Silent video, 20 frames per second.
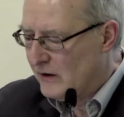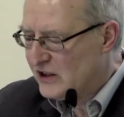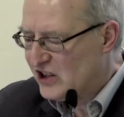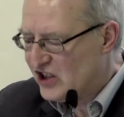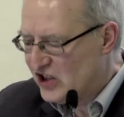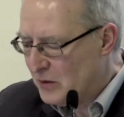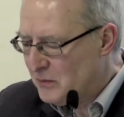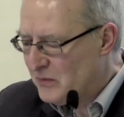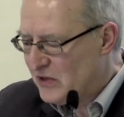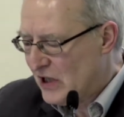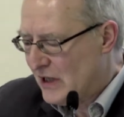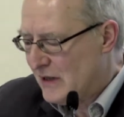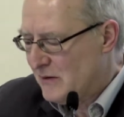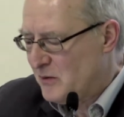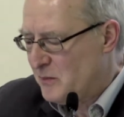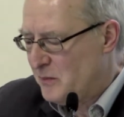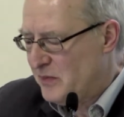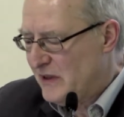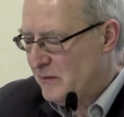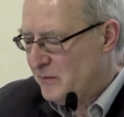sometimes
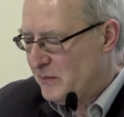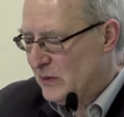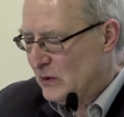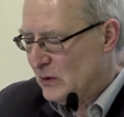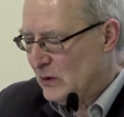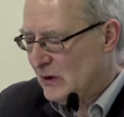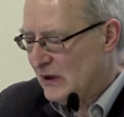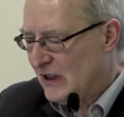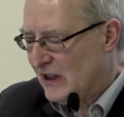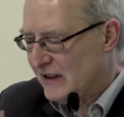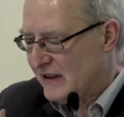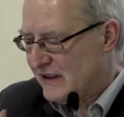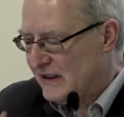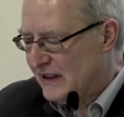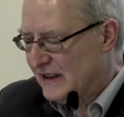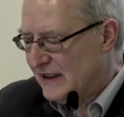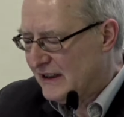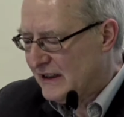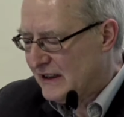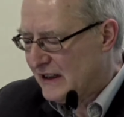people, I
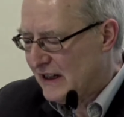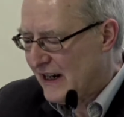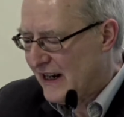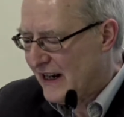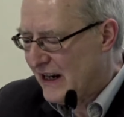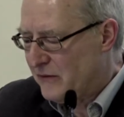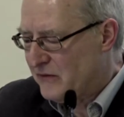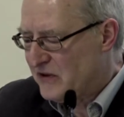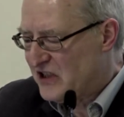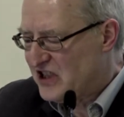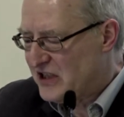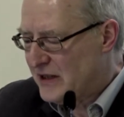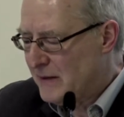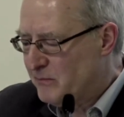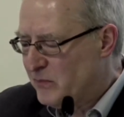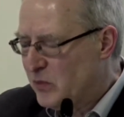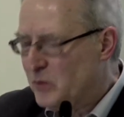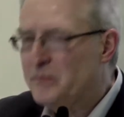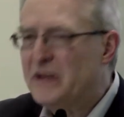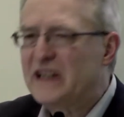think, have a
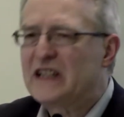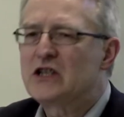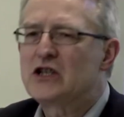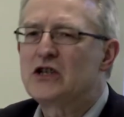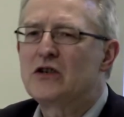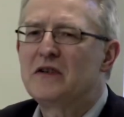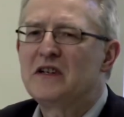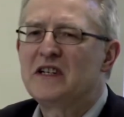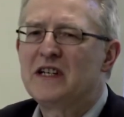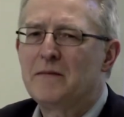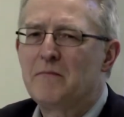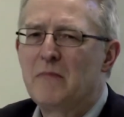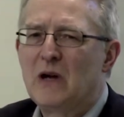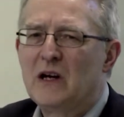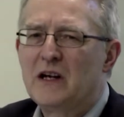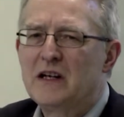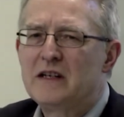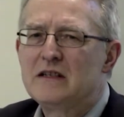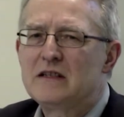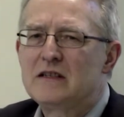simple picture in their
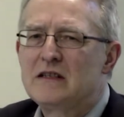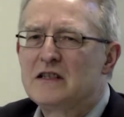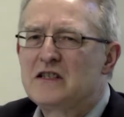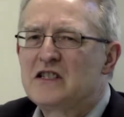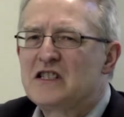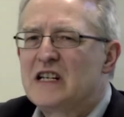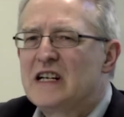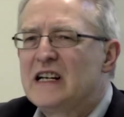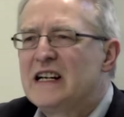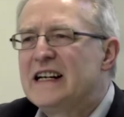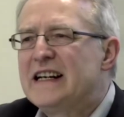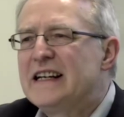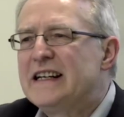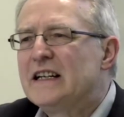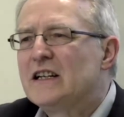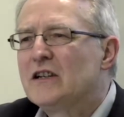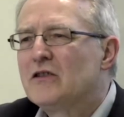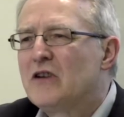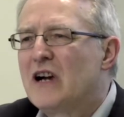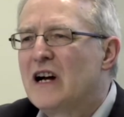mind. They say
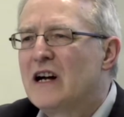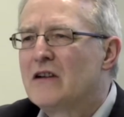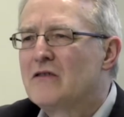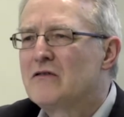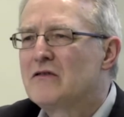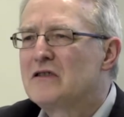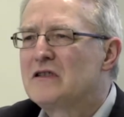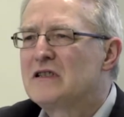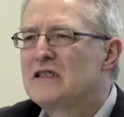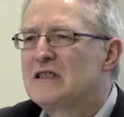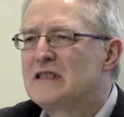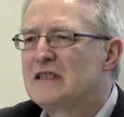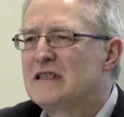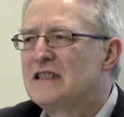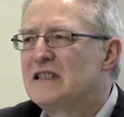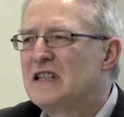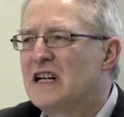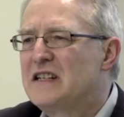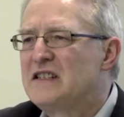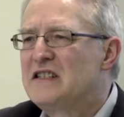around the
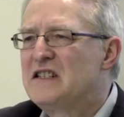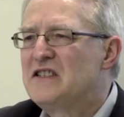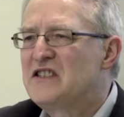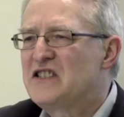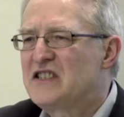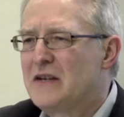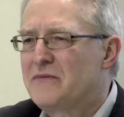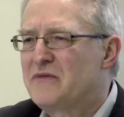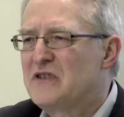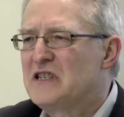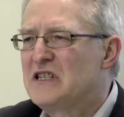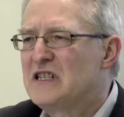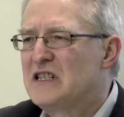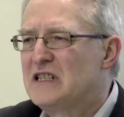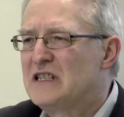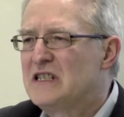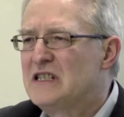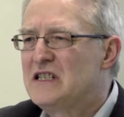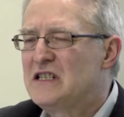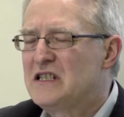
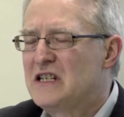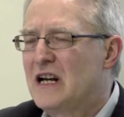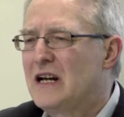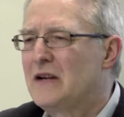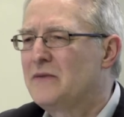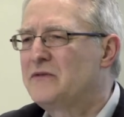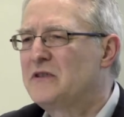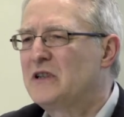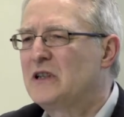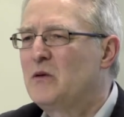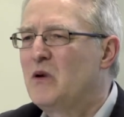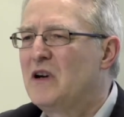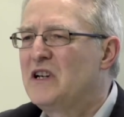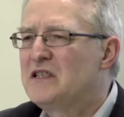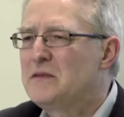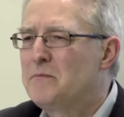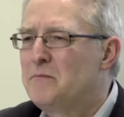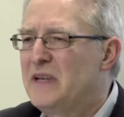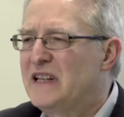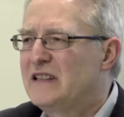1970s, after quite
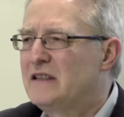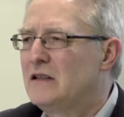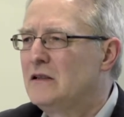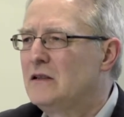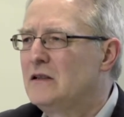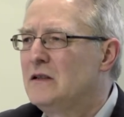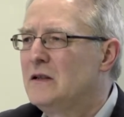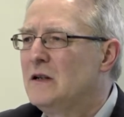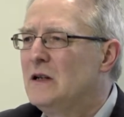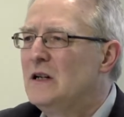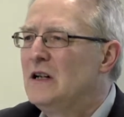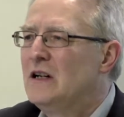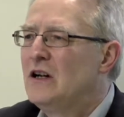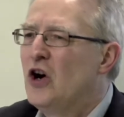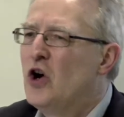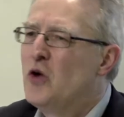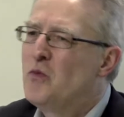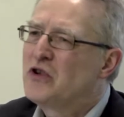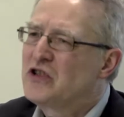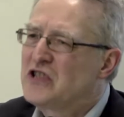a battle,
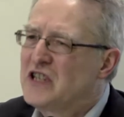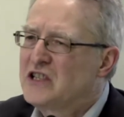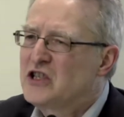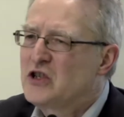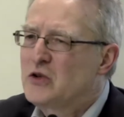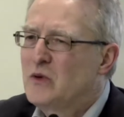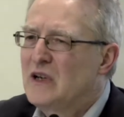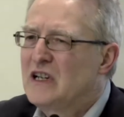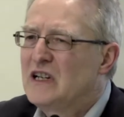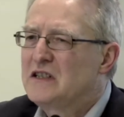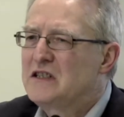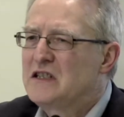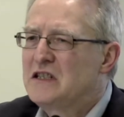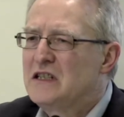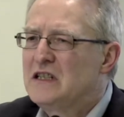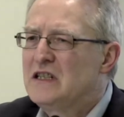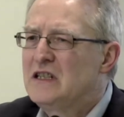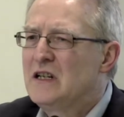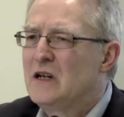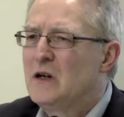
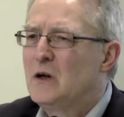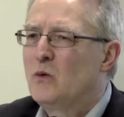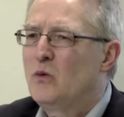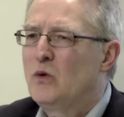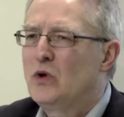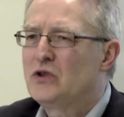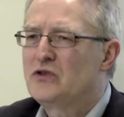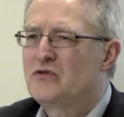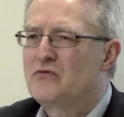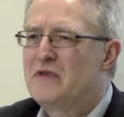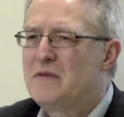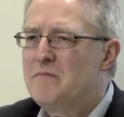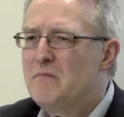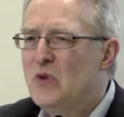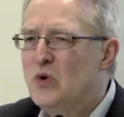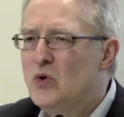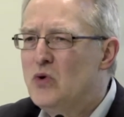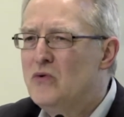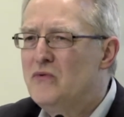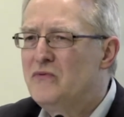homosexuality was
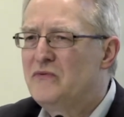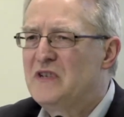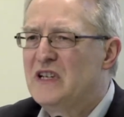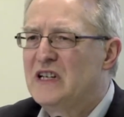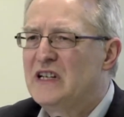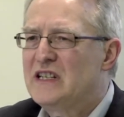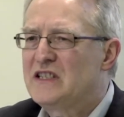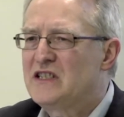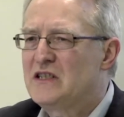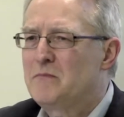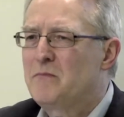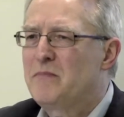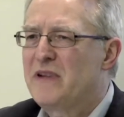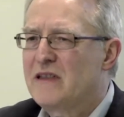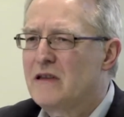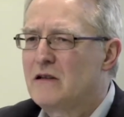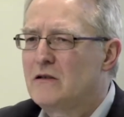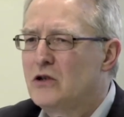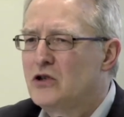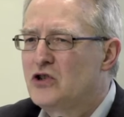removed as a
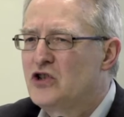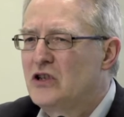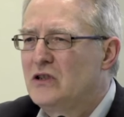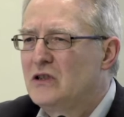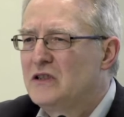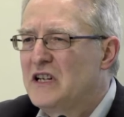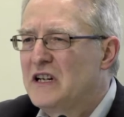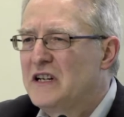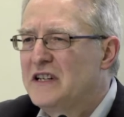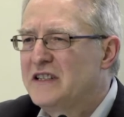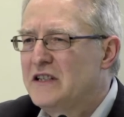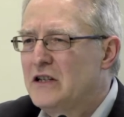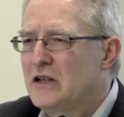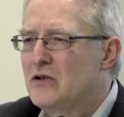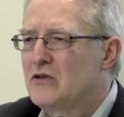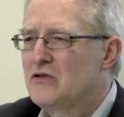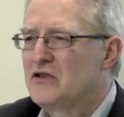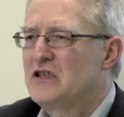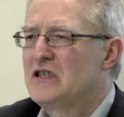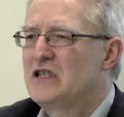pathological
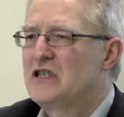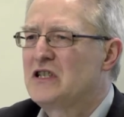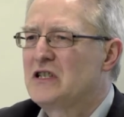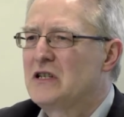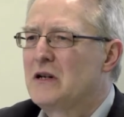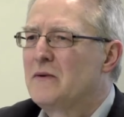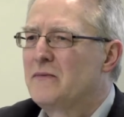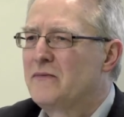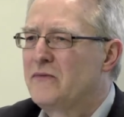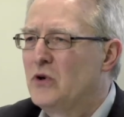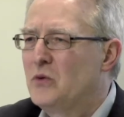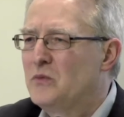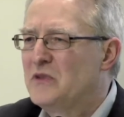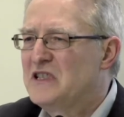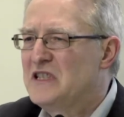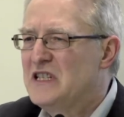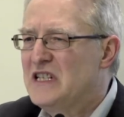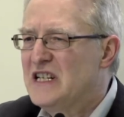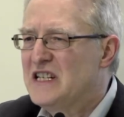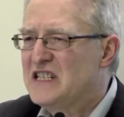diagnosis from the
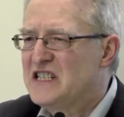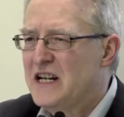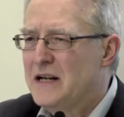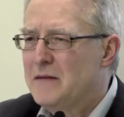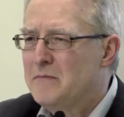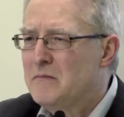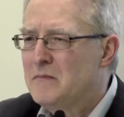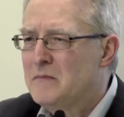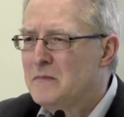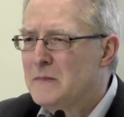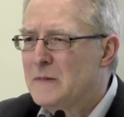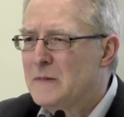DSM.